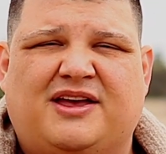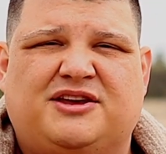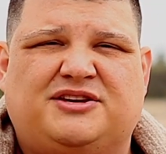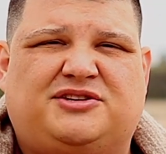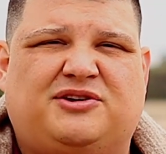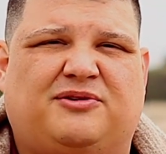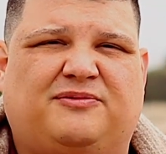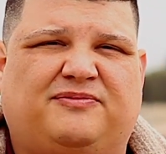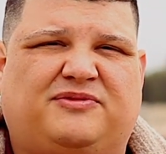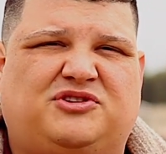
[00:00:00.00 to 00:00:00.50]

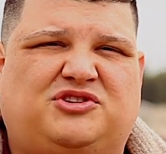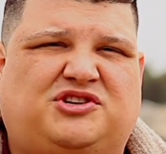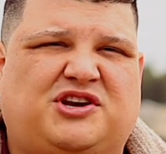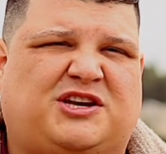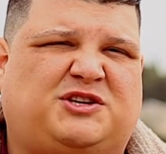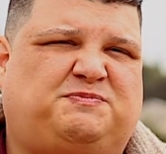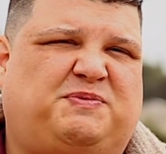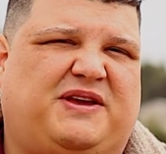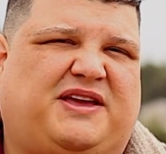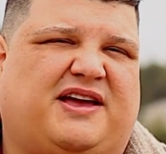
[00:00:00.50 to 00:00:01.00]
So
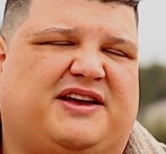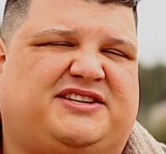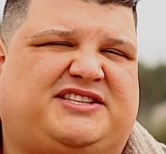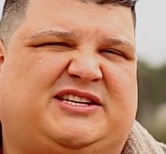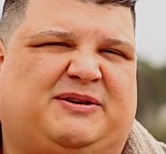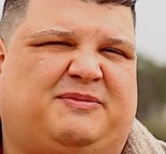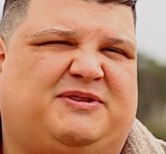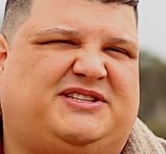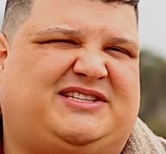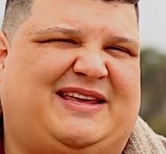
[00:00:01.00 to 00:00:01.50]
just because
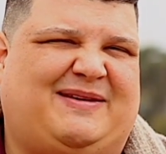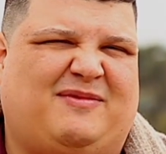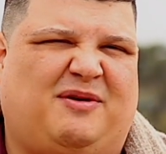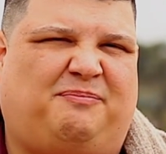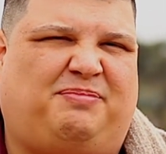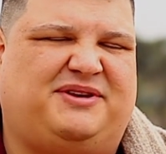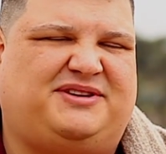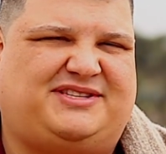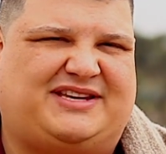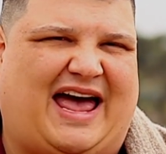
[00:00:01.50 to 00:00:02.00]
someone's
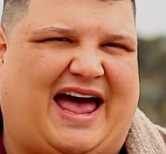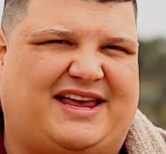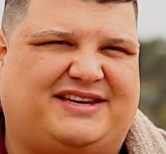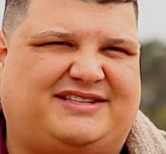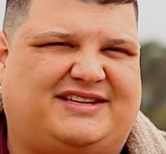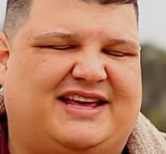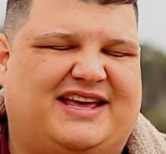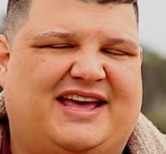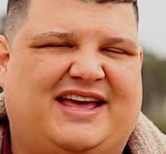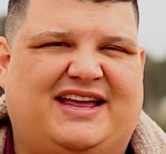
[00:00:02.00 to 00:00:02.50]

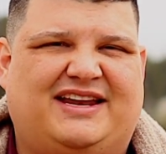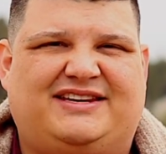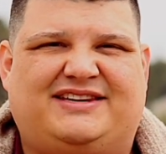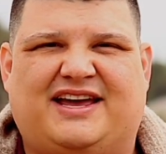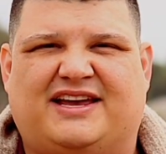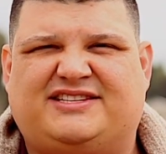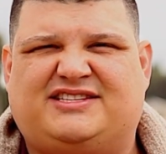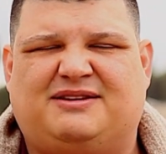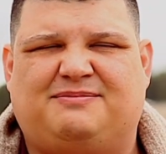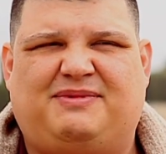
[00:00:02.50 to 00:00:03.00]
demon-possessed
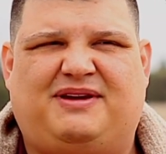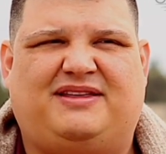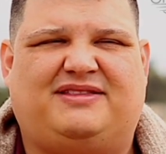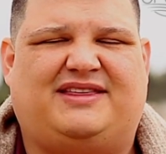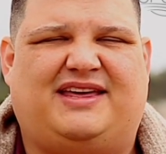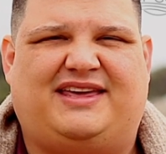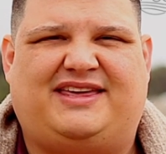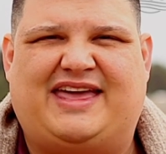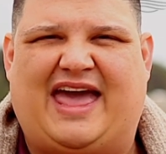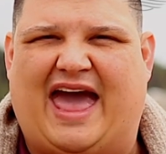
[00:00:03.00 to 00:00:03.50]
doesn't mean
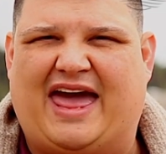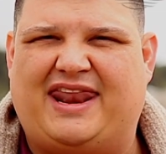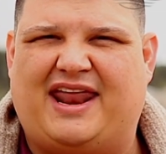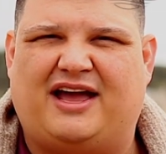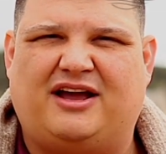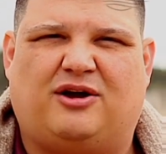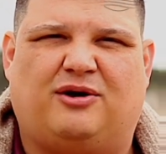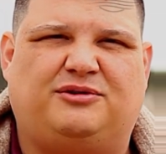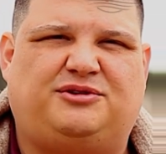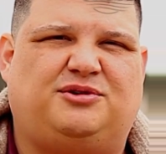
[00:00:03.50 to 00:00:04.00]
they
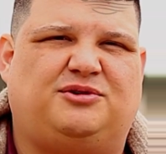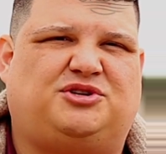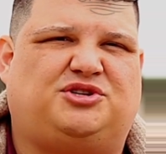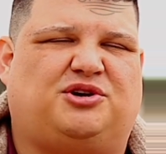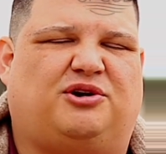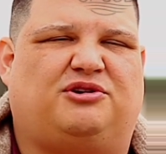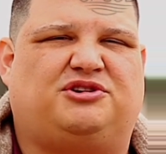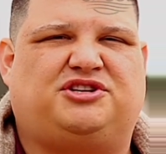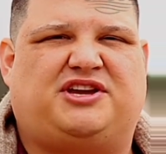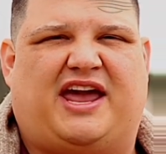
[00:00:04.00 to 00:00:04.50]
cannot go to
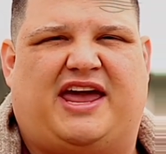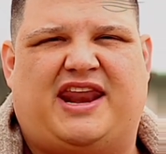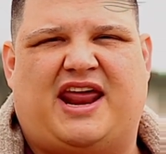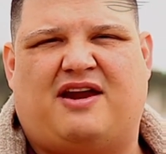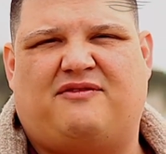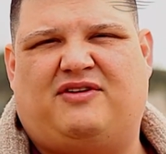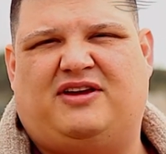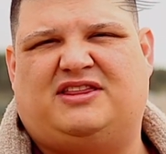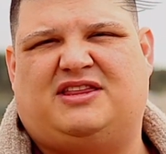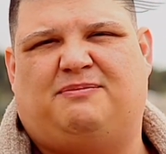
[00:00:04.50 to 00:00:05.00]
church,
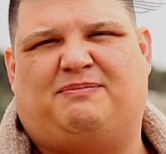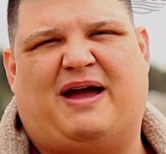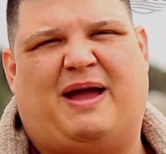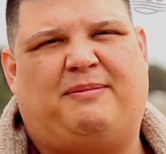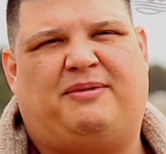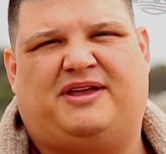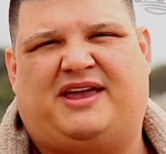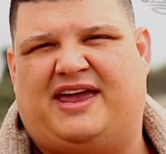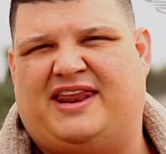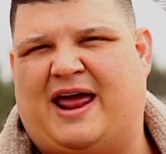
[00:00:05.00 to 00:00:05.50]
cannot read the
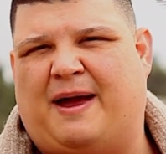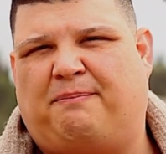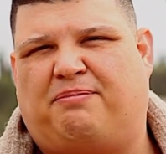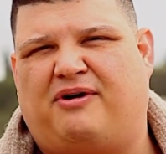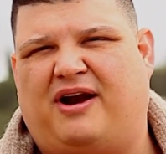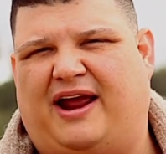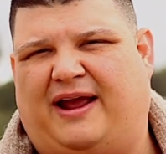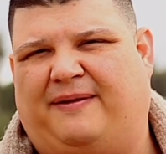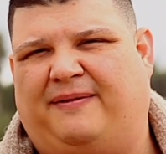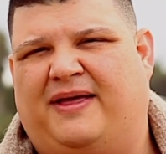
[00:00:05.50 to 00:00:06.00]
Bible, cannot
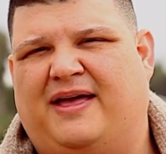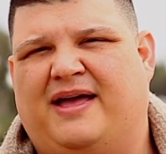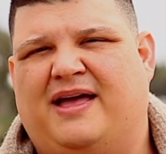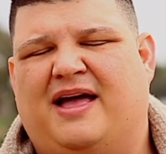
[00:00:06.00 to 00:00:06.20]
pray.